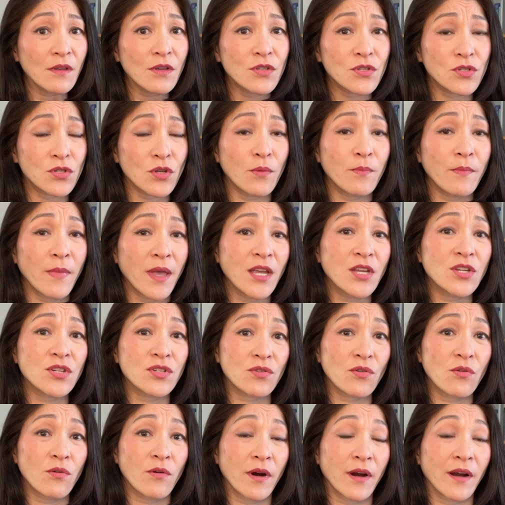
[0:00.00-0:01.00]
so make
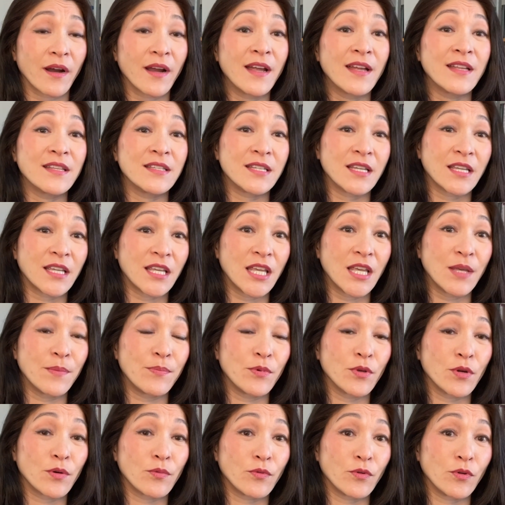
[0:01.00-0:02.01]
sure to keep
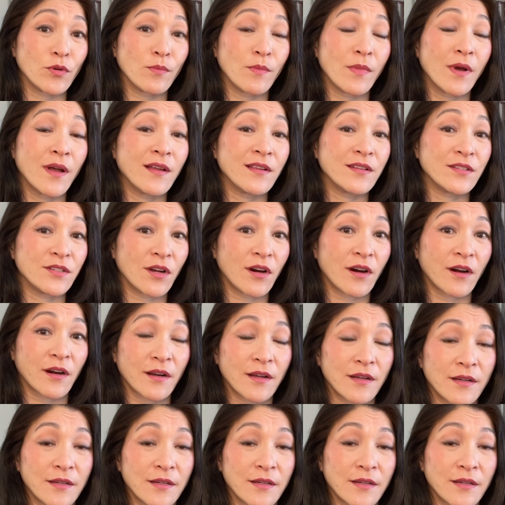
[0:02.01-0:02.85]
your room dark.